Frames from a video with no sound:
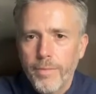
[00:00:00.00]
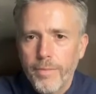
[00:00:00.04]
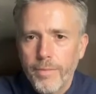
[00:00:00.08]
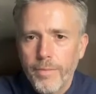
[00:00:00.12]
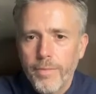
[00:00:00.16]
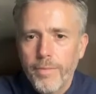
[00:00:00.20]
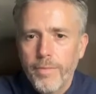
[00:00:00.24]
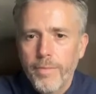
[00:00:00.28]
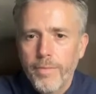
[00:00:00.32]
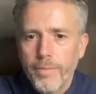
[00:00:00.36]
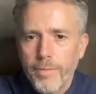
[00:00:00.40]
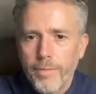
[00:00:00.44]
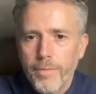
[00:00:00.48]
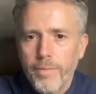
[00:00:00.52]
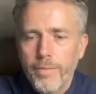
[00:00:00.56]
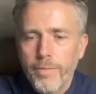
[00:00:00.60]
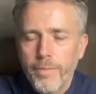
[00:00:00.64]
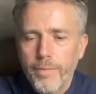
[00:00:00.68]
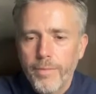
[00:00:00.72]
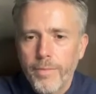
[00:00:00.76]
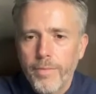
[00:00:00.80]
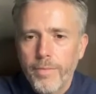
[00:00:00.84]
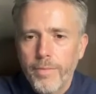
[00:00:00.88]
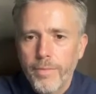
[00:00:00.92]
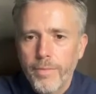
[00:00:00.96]

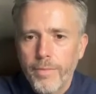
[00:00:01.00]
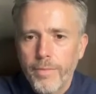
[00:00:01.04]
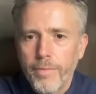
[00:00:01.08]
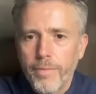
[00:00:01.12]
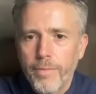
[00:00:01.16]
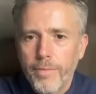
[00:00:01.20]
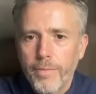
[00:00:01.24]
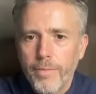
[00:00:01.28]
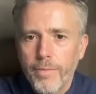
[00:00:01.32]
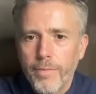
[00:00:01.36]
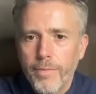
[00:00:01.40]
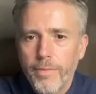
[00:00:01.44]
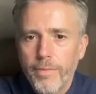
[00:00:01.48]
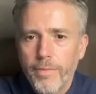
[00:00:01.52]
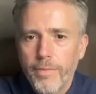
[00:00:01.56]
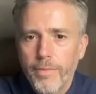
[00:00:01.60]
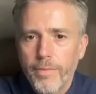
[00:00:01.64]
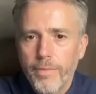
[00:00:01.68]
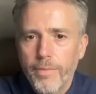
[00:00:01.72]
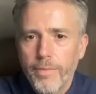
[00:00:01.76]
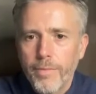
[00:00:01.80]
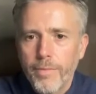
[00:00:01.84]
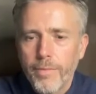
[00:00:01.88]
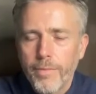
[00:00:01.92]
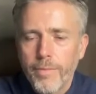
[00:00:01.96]

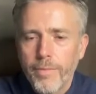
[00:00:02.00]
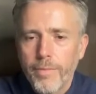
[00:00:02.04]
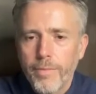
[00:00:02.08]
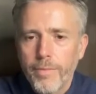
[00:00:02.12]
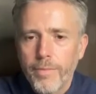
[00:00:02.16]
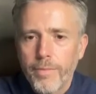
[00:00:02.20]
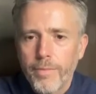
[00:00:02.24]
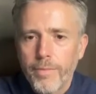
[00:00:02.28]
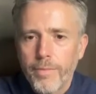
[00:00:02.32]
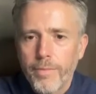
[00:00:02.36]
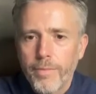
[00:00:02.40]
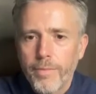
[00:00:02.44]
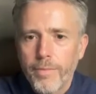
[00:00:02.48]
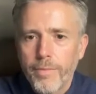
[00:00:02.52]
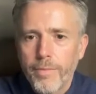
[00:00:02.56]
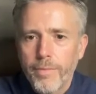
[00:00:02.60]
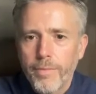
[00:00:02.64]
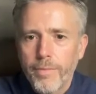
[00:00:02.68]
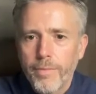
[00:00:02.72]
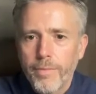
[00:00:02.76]
(silent)